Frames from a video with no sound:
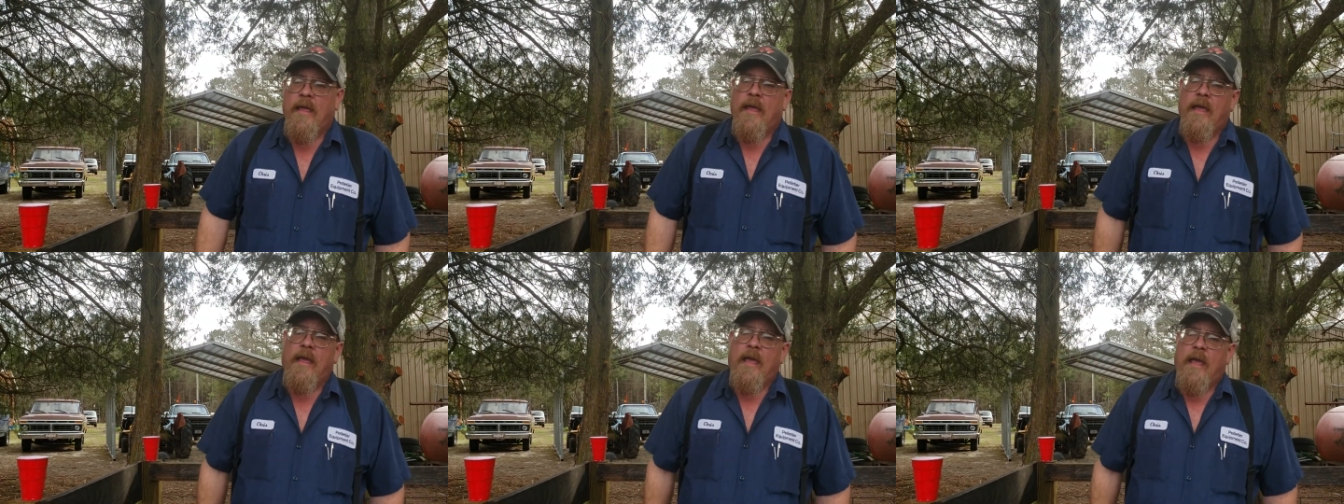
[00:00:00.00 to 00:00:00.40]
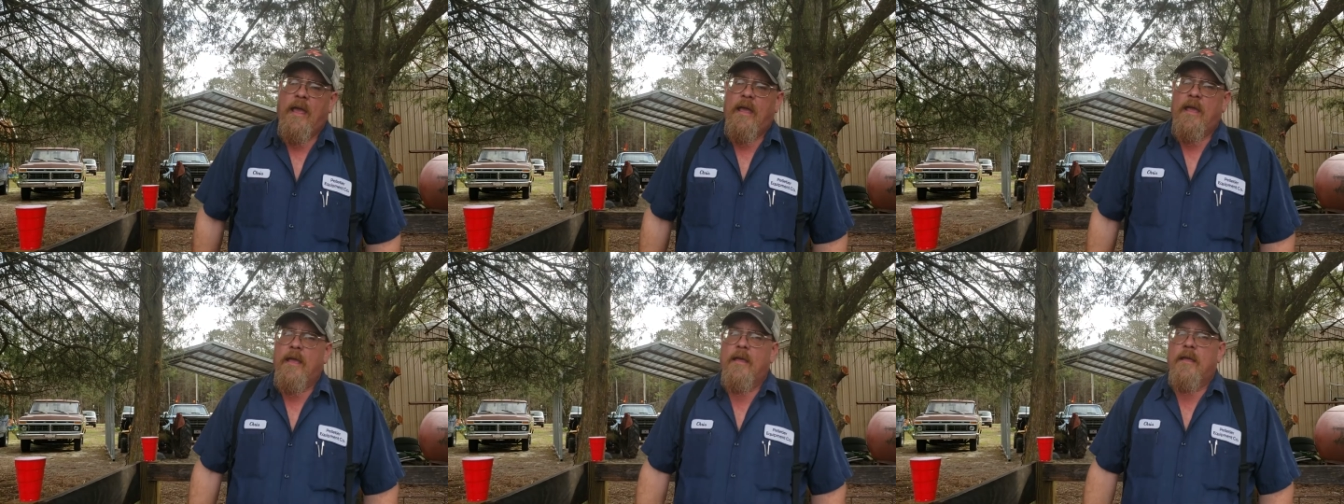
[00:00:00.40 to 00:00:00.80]
But
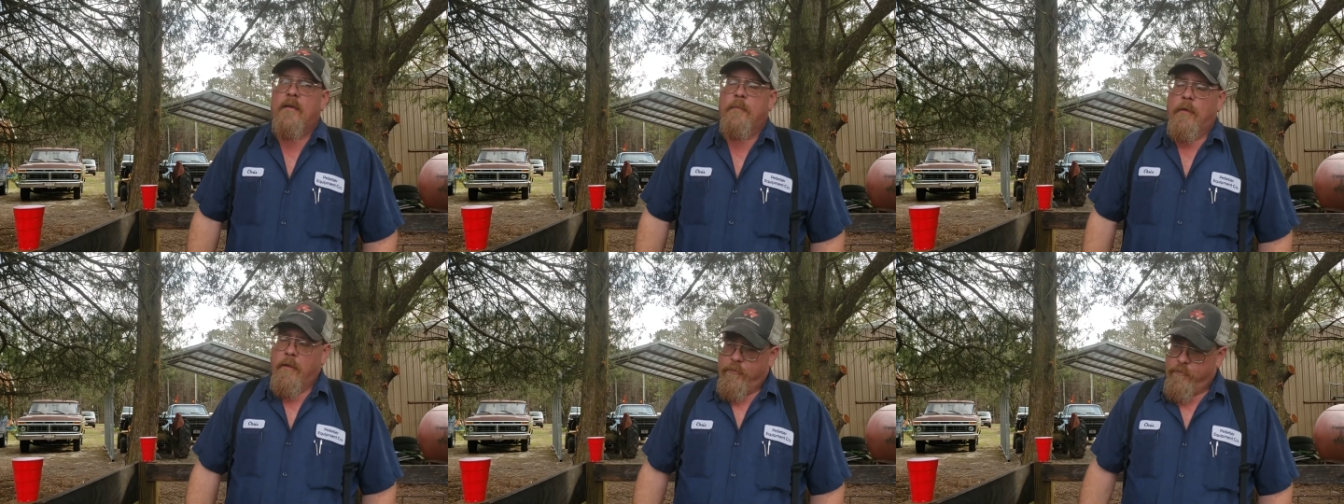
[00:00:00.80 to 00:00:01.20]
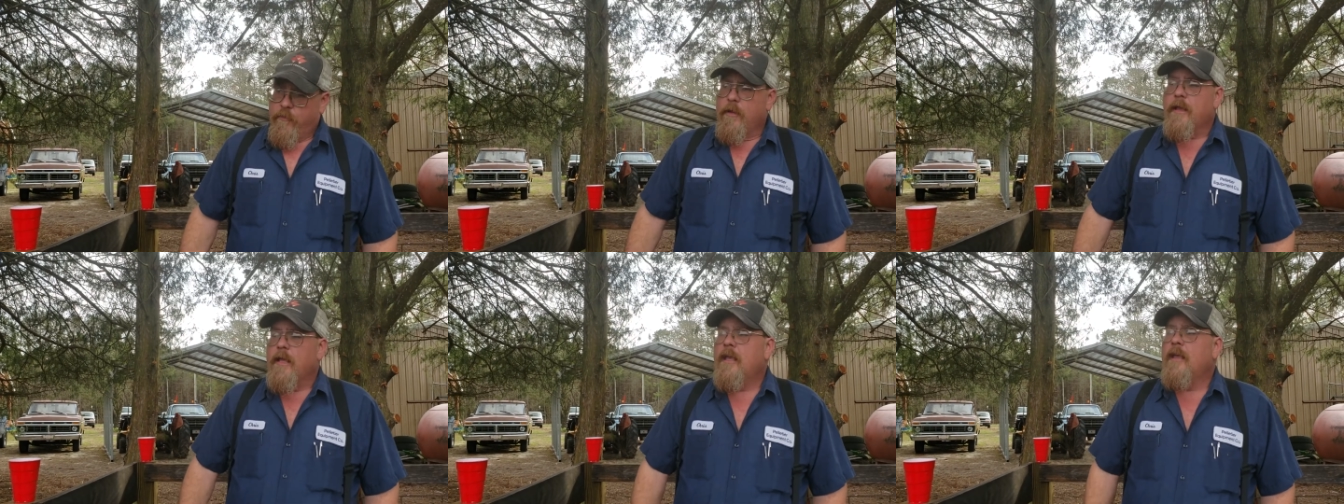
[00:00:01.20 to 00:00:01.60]
three. But
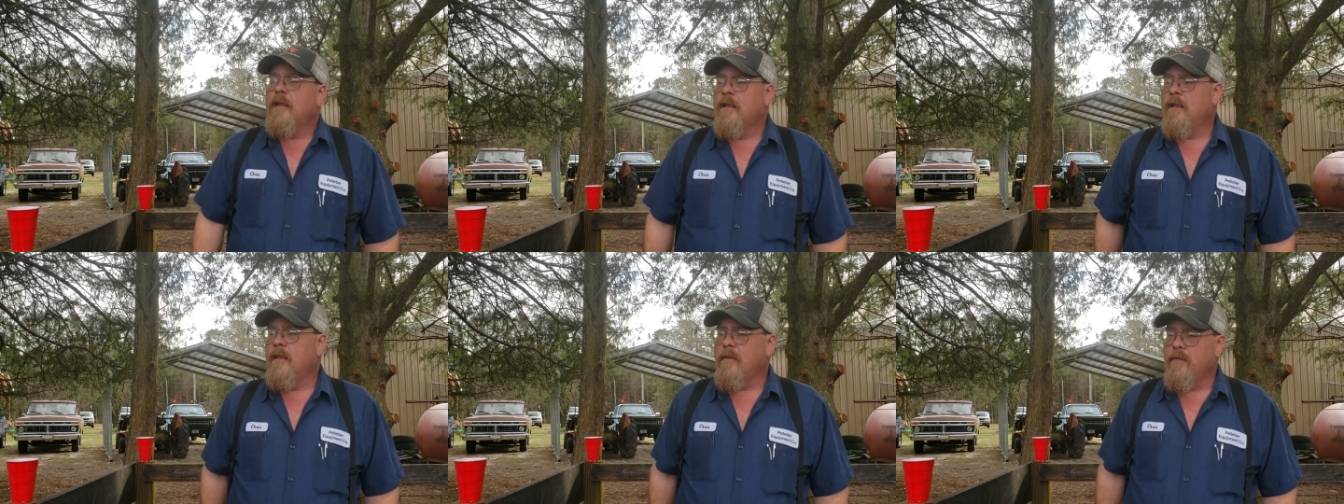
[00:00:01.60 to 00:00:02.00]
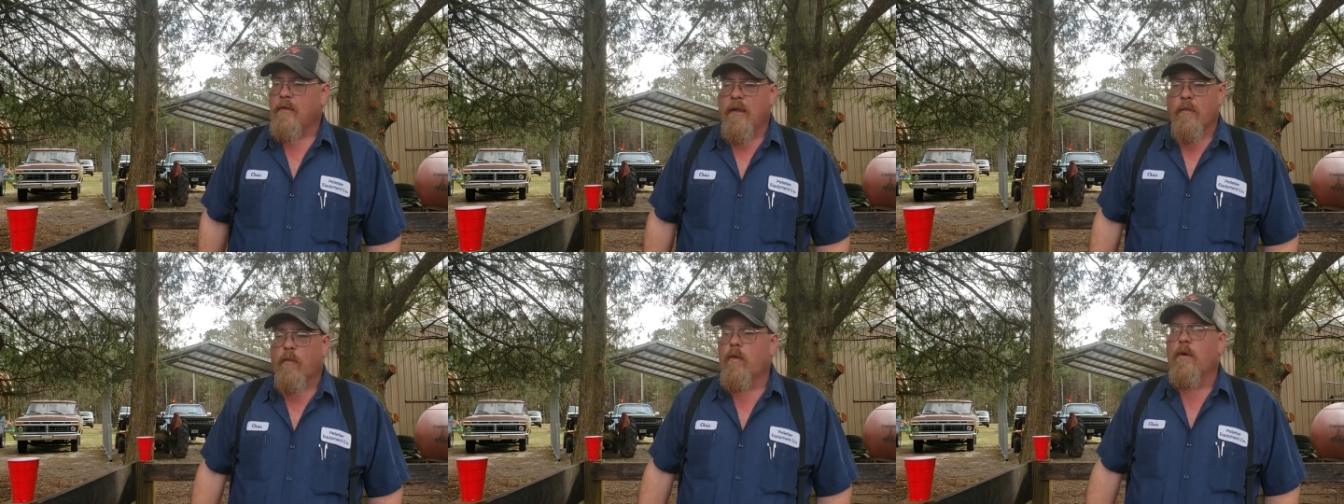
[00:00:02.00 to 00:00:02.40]
three
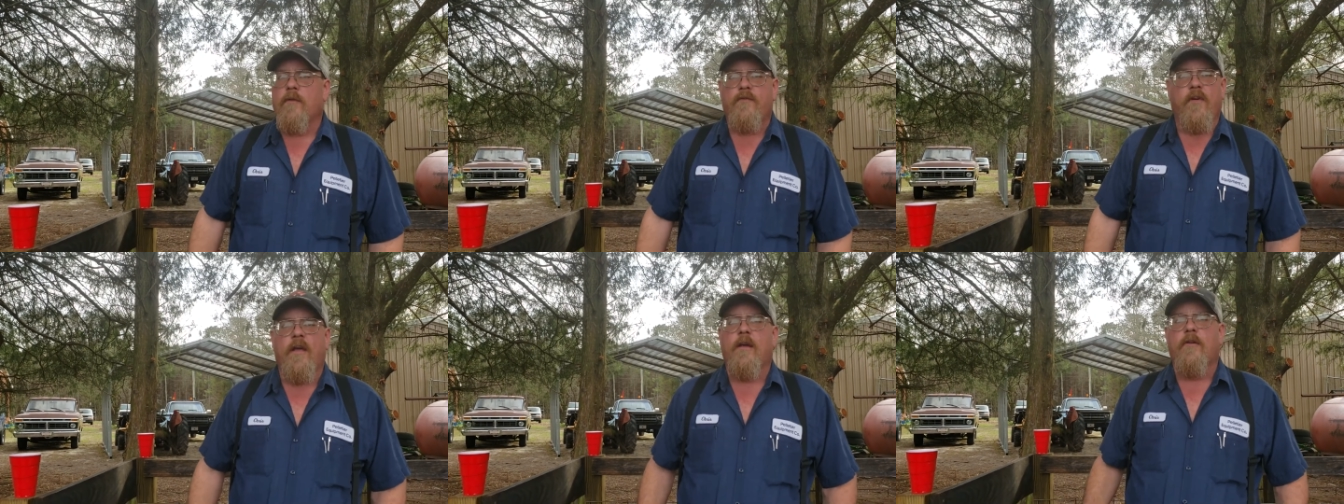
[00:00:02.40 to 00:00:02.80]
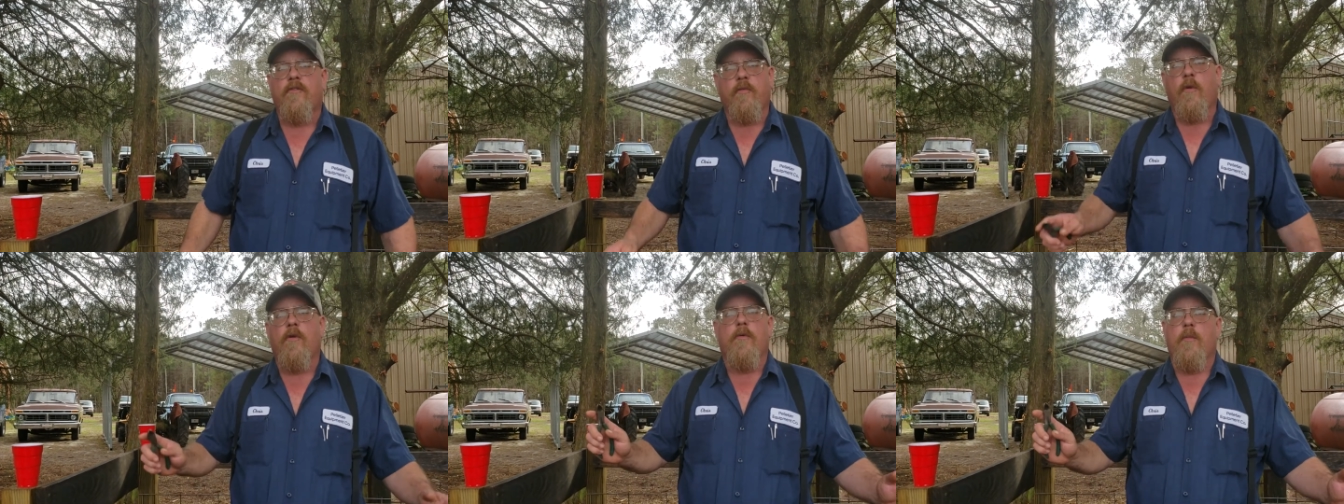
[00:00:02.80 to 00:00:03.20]
in one fell
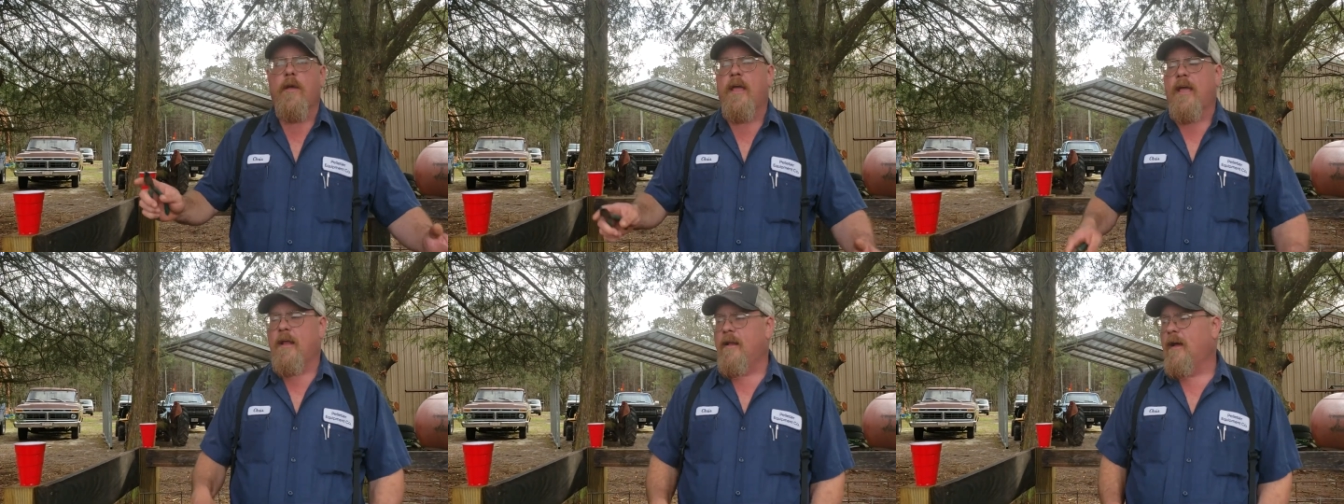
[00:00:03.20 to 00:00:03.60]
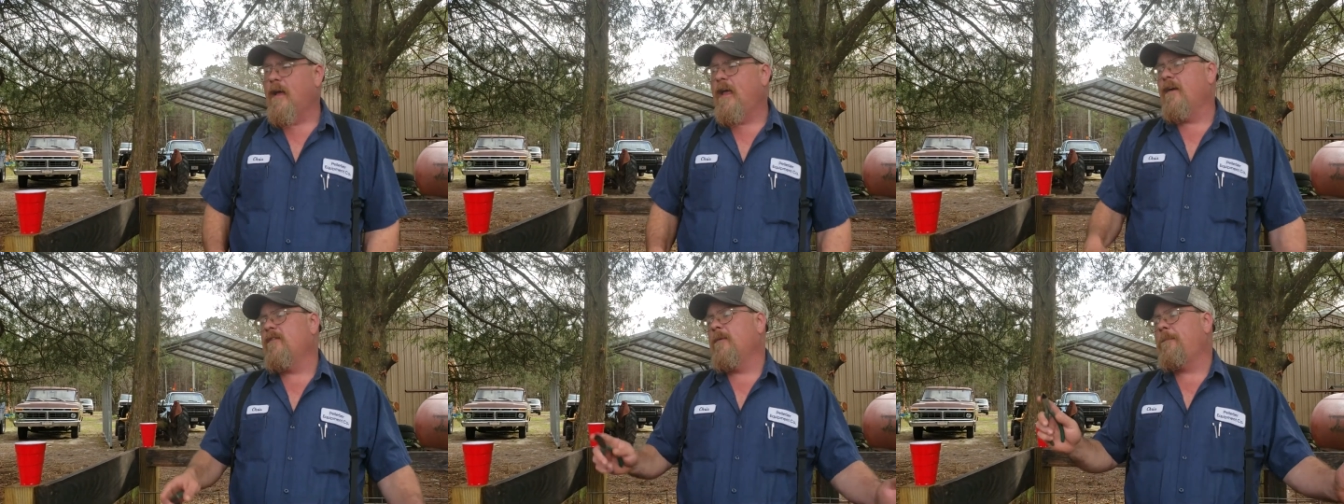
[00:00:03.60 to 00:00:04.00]
swoop. We had
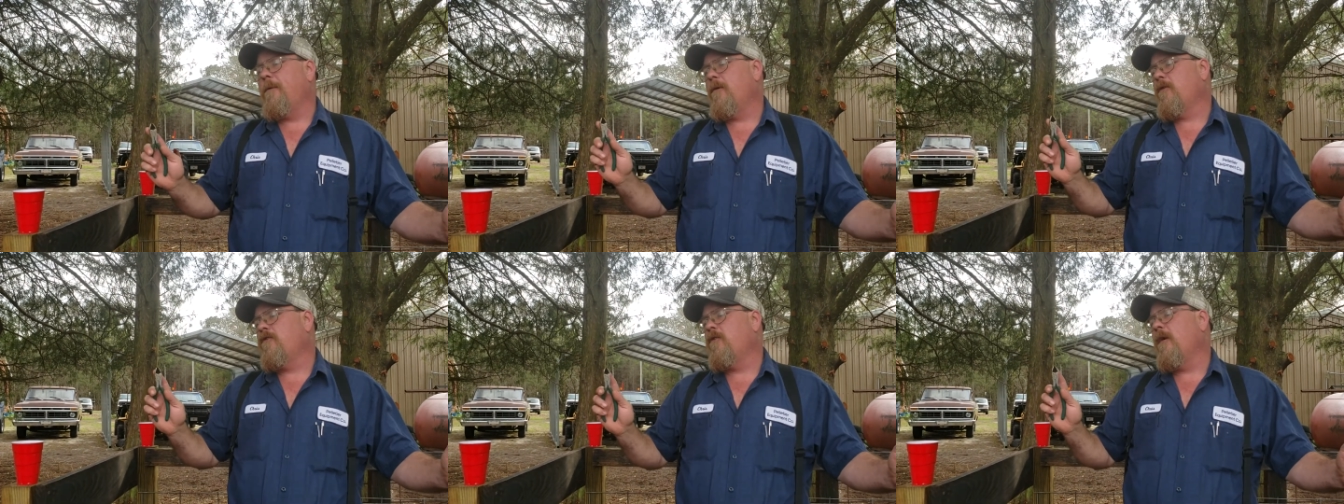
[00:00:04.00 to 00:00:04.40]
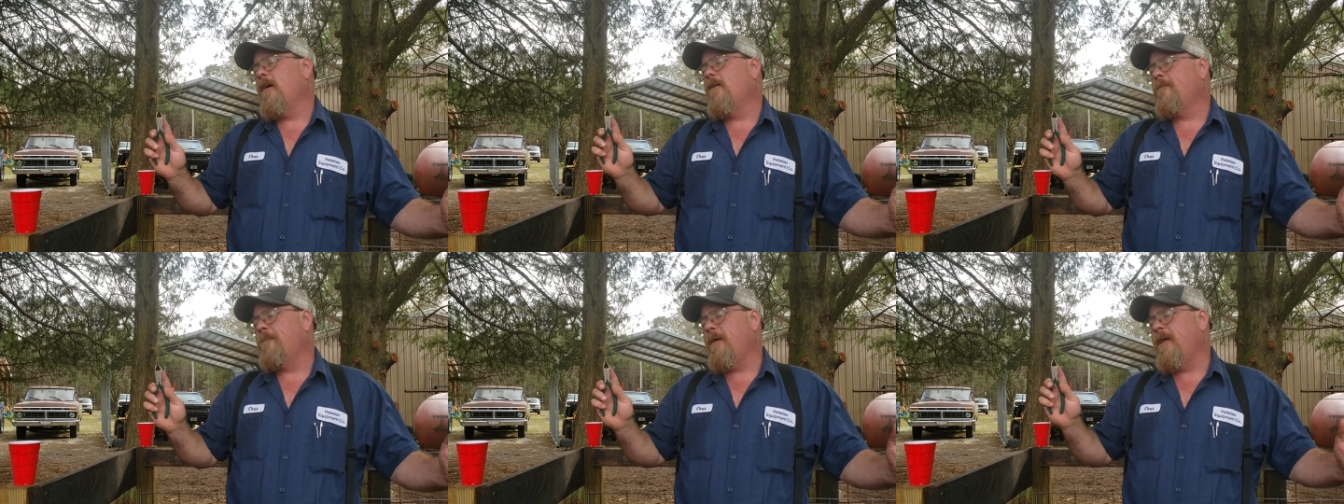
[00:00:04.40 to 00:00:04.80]
11 or
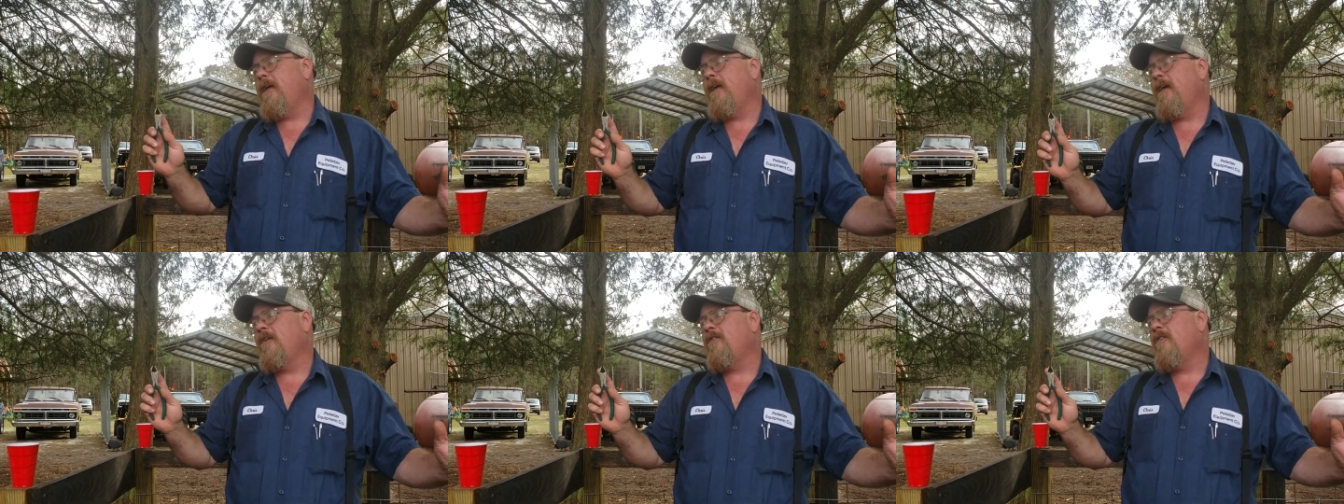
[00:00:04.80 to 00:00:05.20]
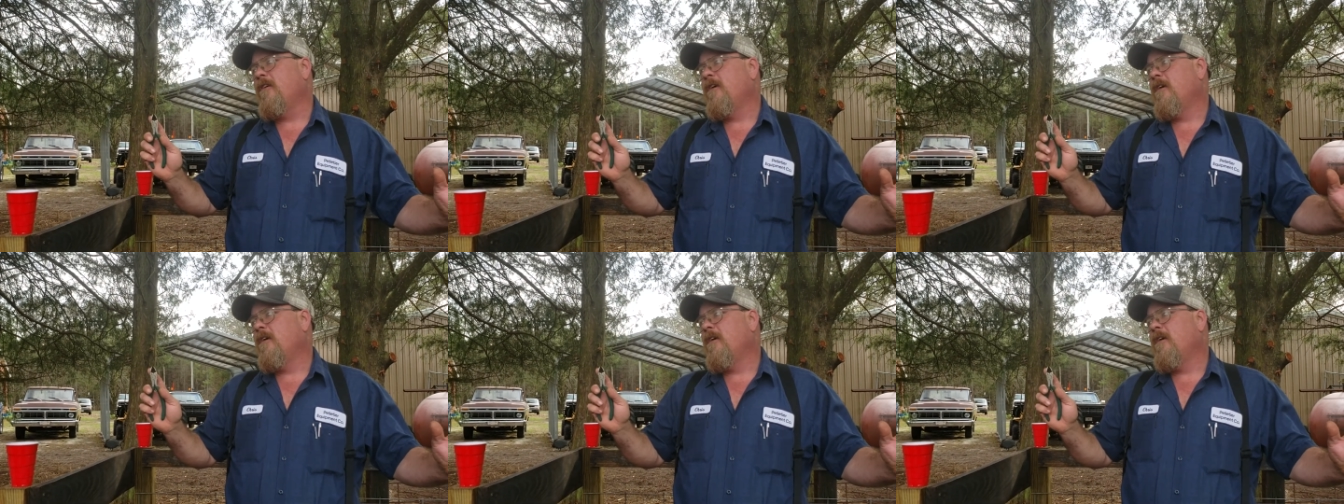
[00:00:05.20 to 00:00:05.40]
12 pigs.